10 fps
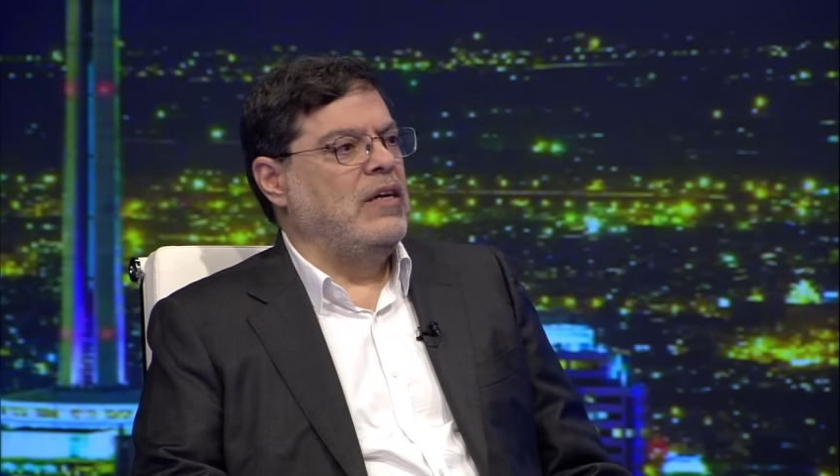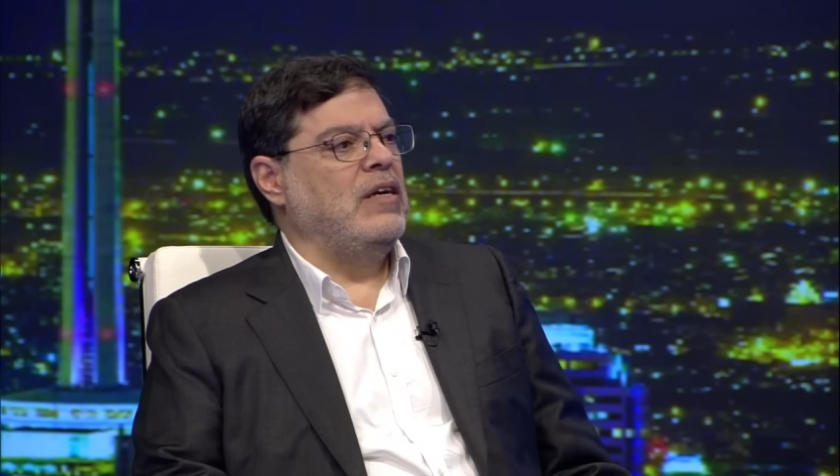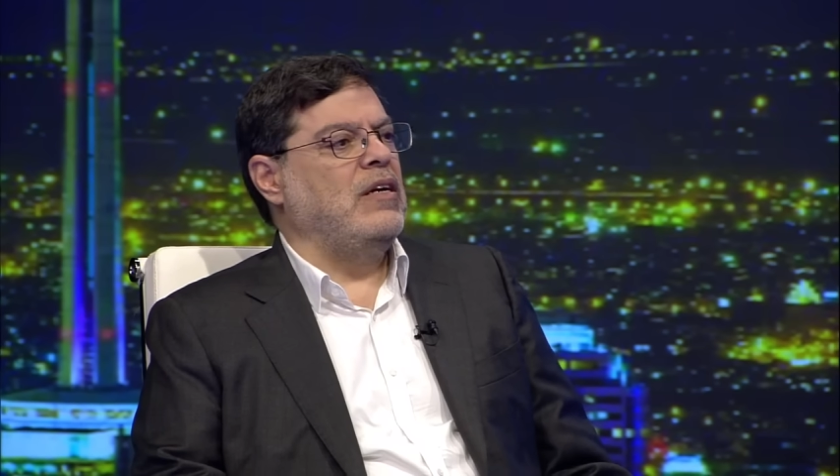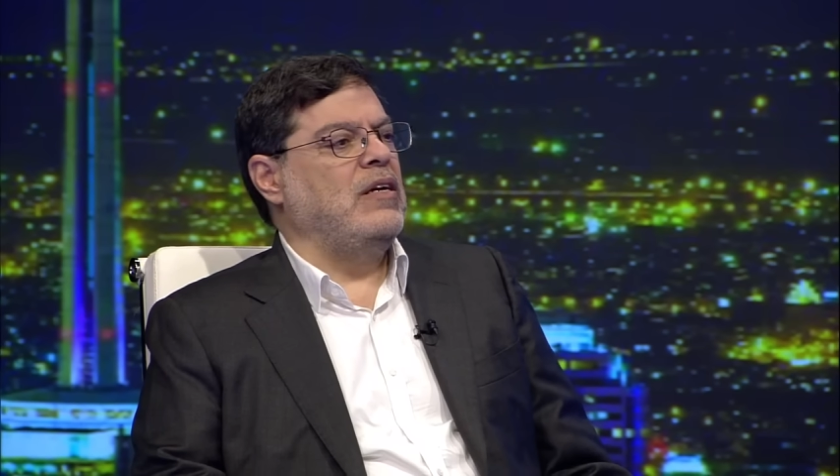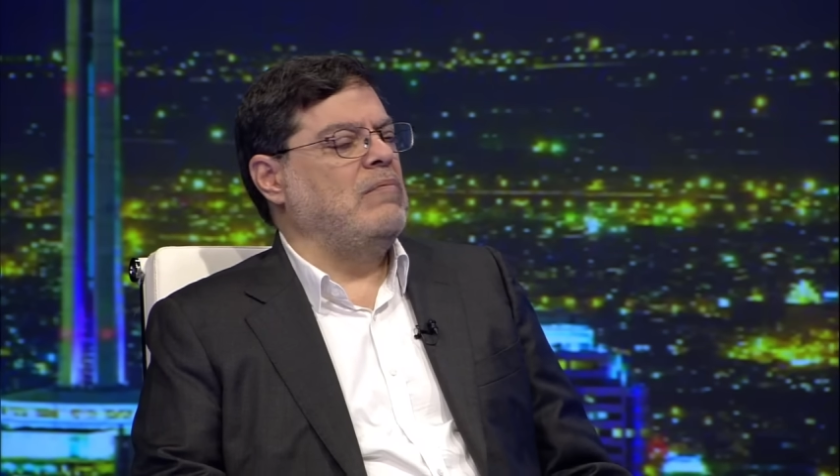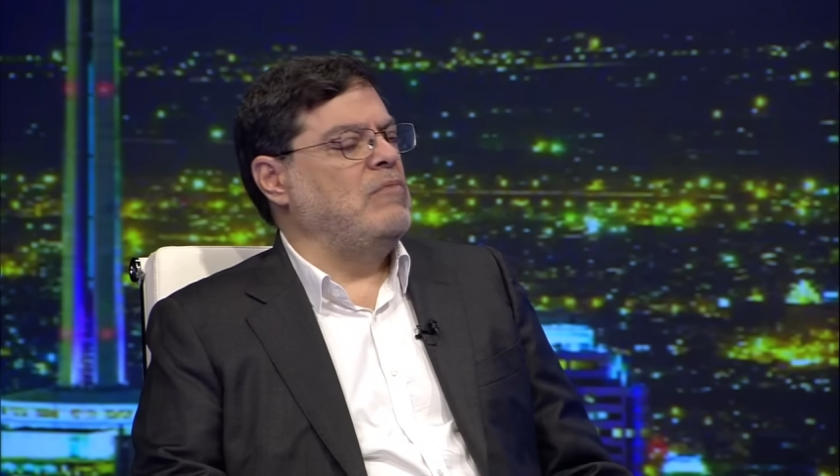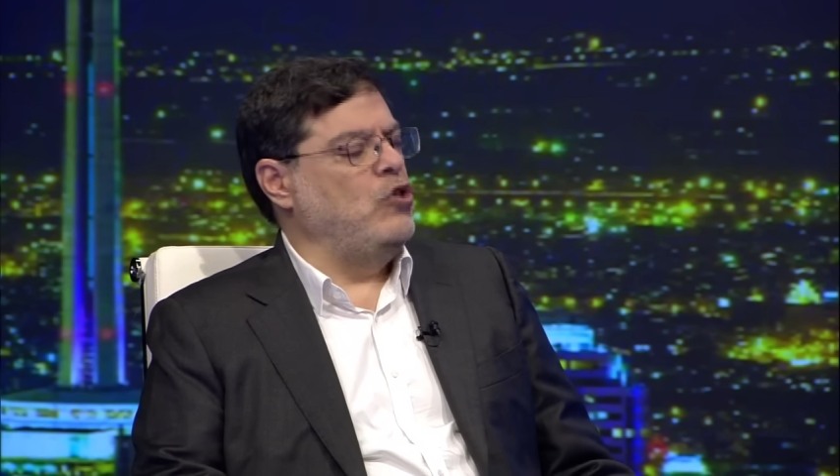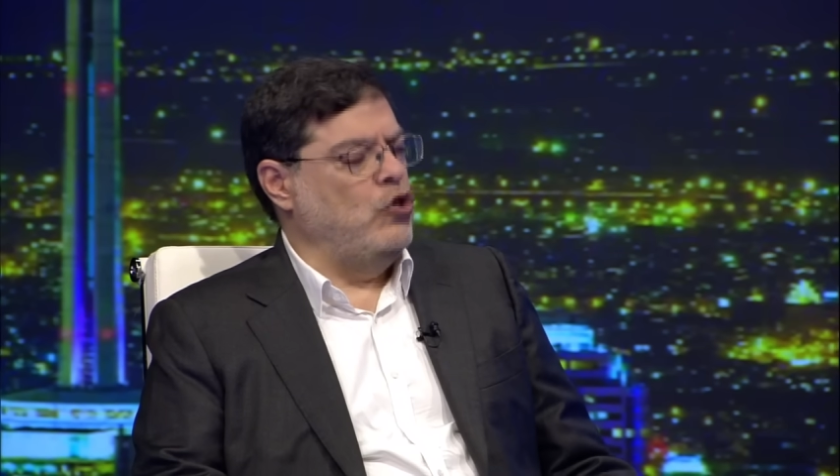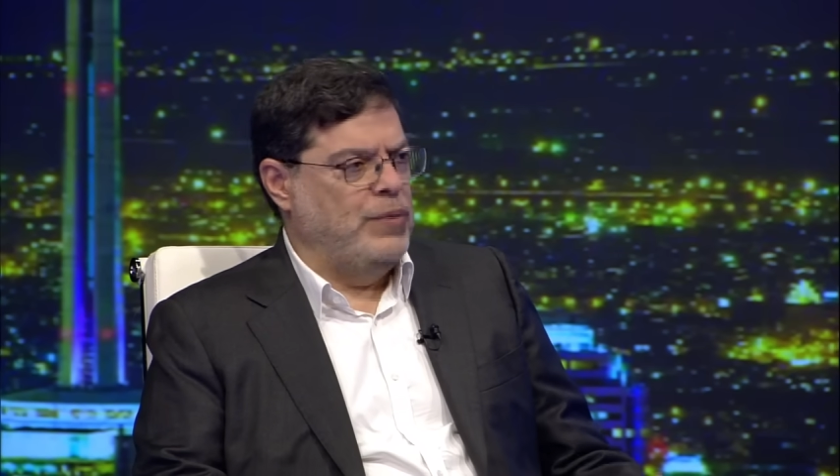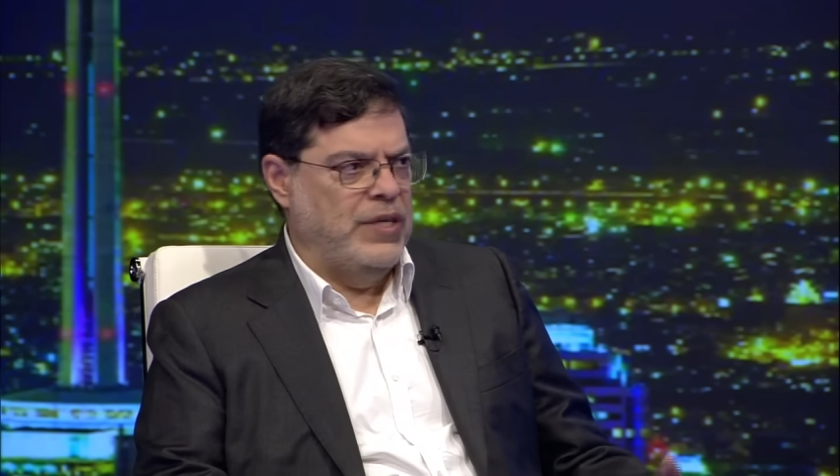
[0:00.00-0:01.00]
The
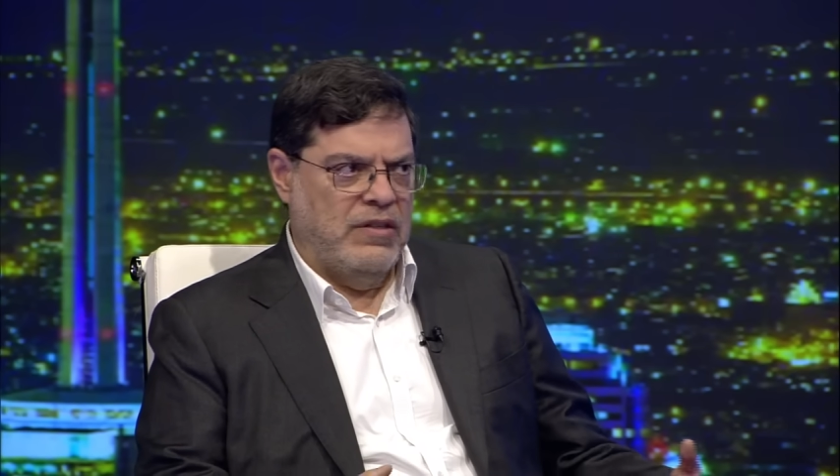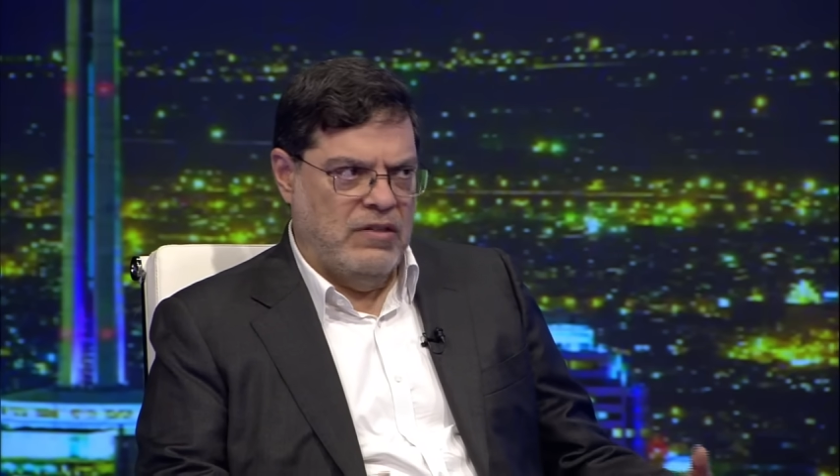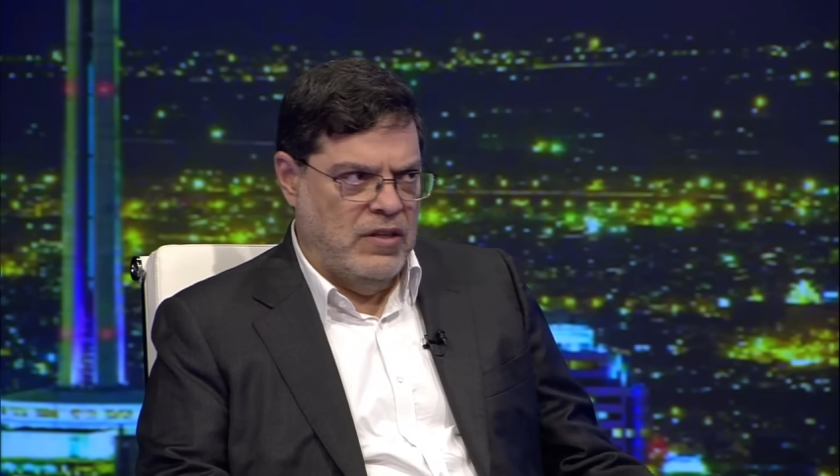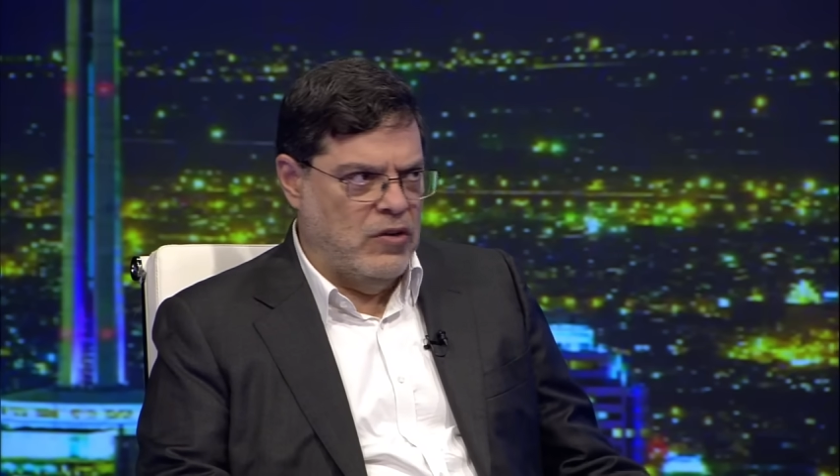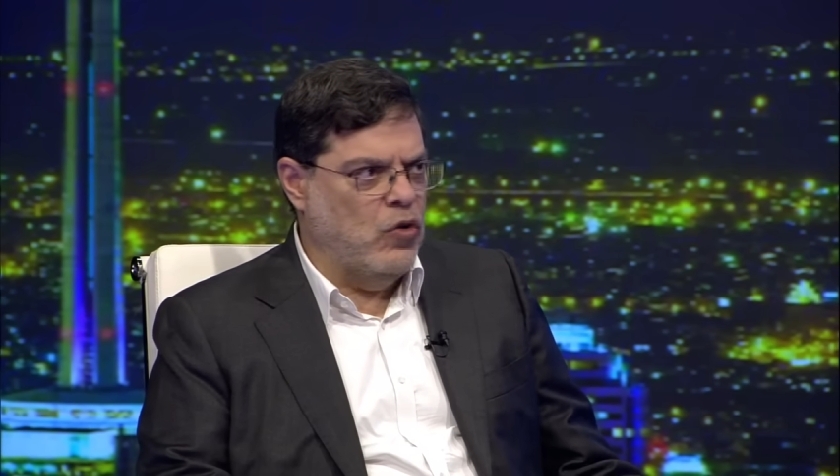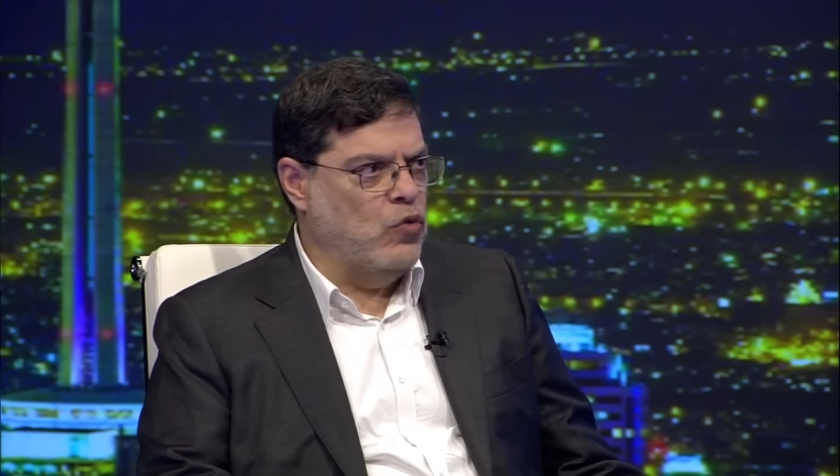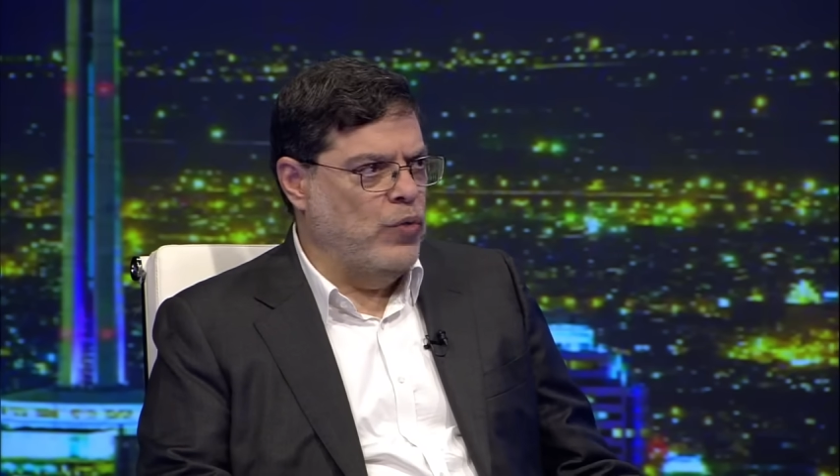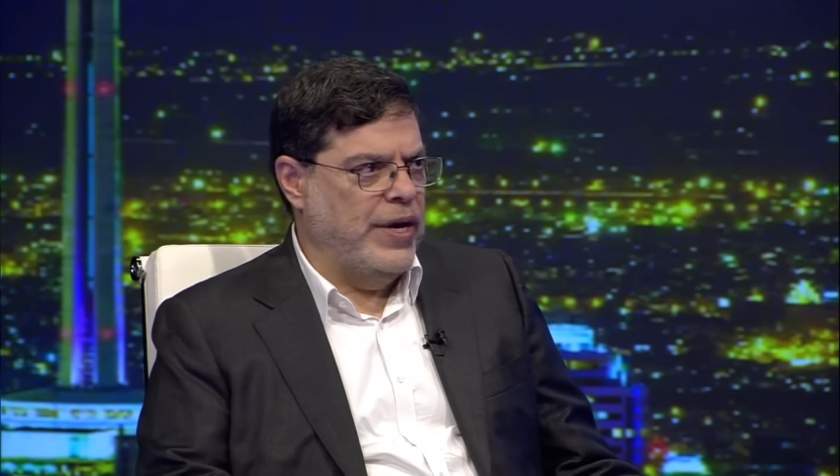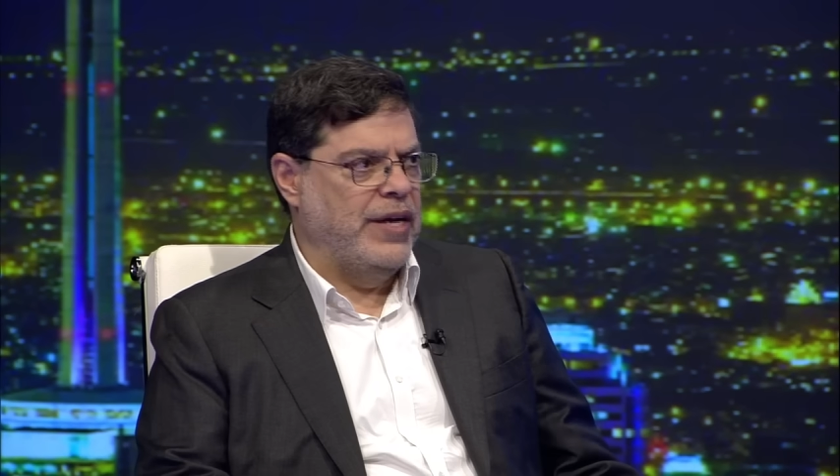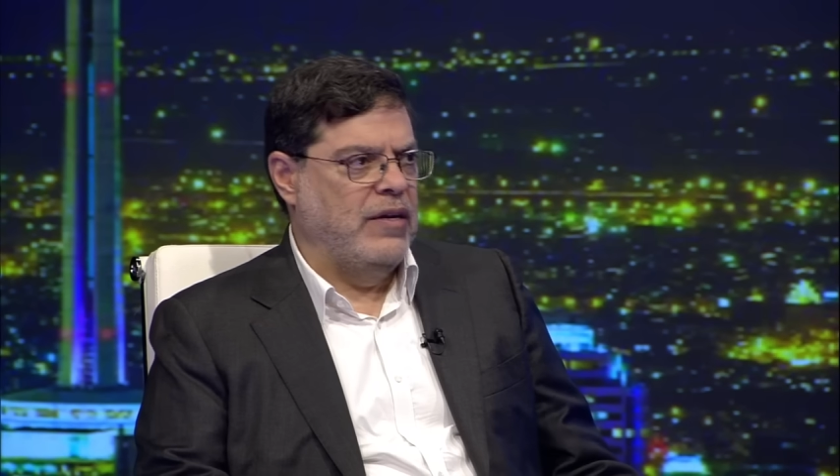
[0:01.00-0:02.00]
Europeans, in their own
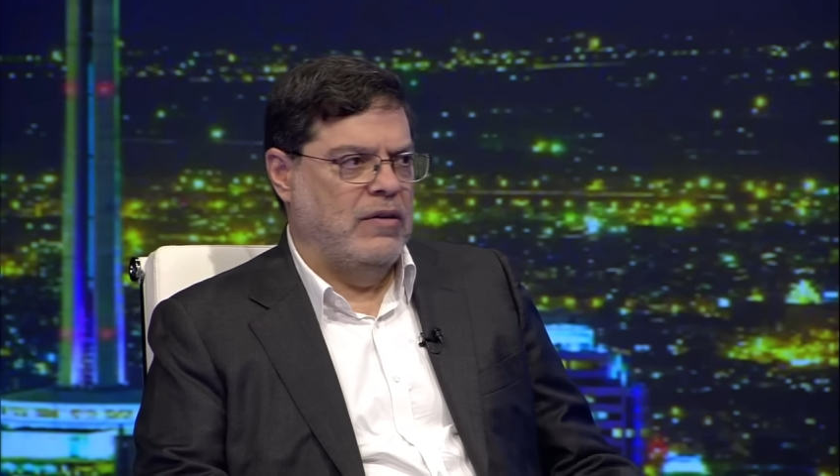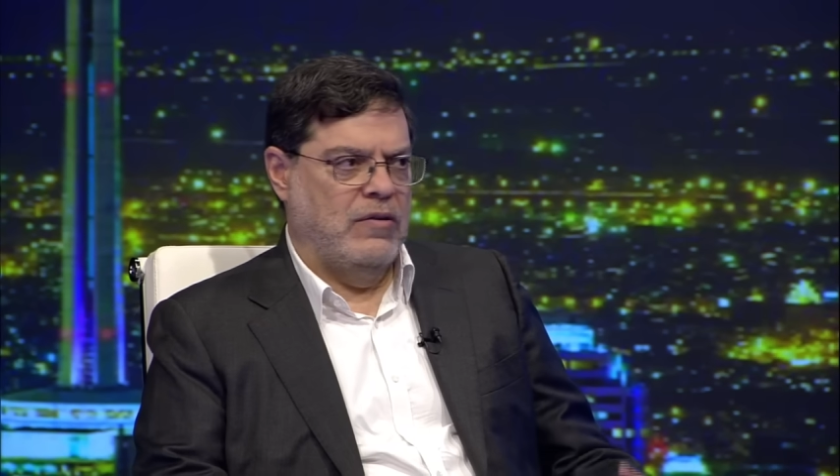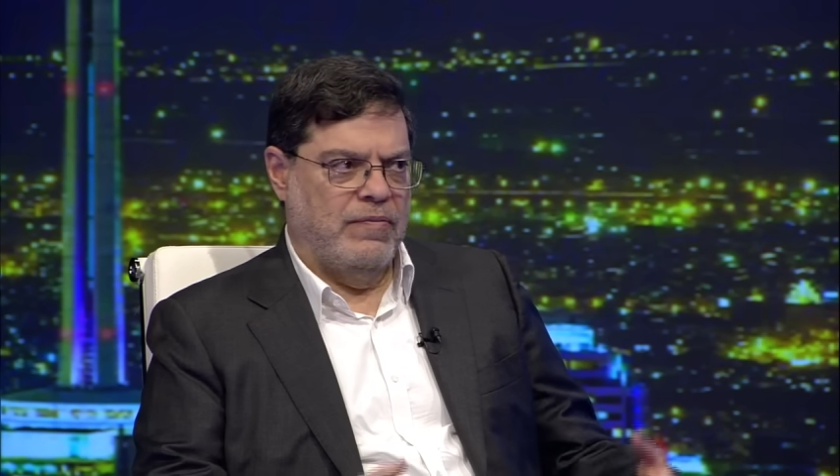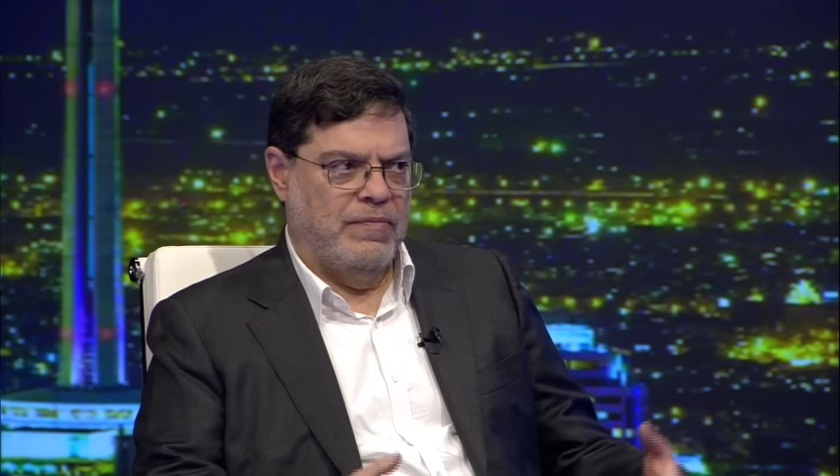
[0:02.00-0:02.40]
way,